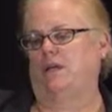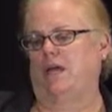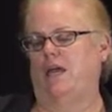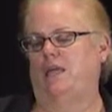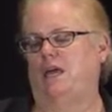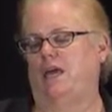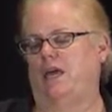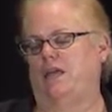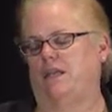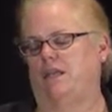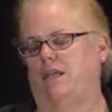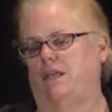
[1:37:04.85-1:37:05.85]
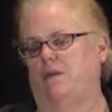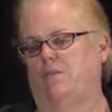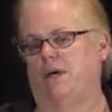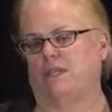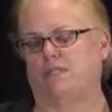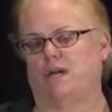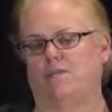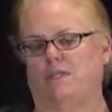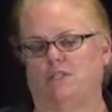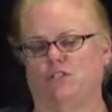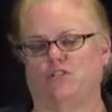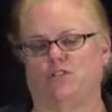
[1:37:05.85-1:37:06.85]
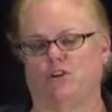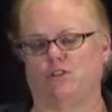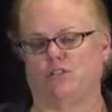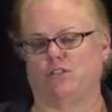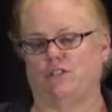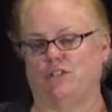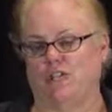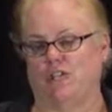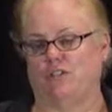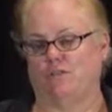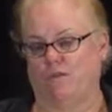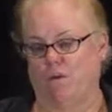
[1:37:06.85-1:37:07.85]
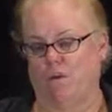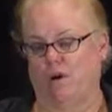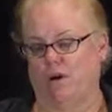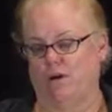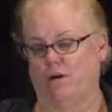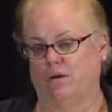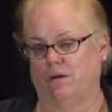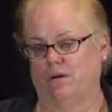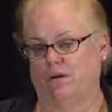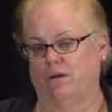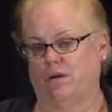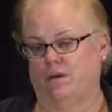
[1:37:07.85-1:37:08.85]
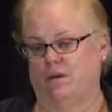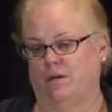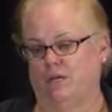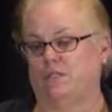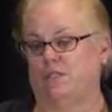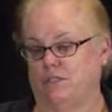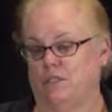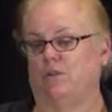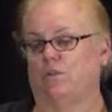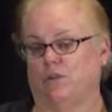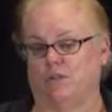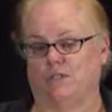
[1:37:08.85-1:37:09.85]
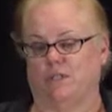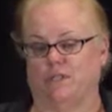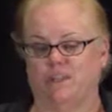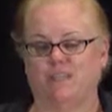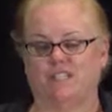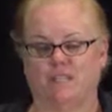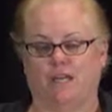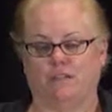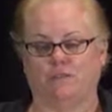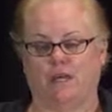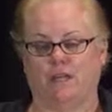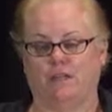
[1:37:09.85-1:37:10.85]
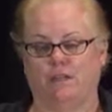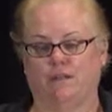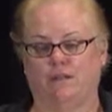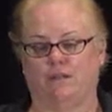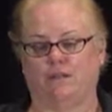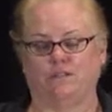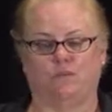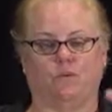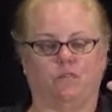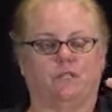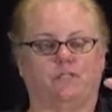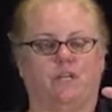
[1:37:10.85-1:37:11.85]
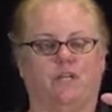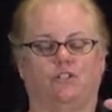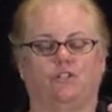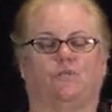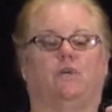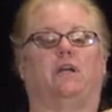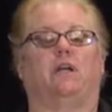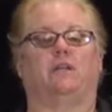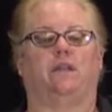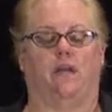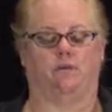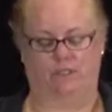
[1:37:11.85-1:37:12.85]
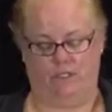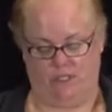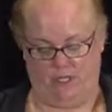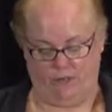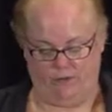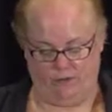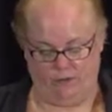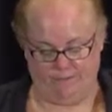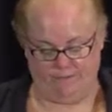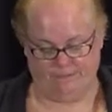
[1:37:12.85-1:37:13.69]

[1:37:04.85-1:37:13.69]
and then by the time it discharges, it's a stage 4, it's considered worsened. That makes sense, right? Because it was a stage 3, now it's a stage 4.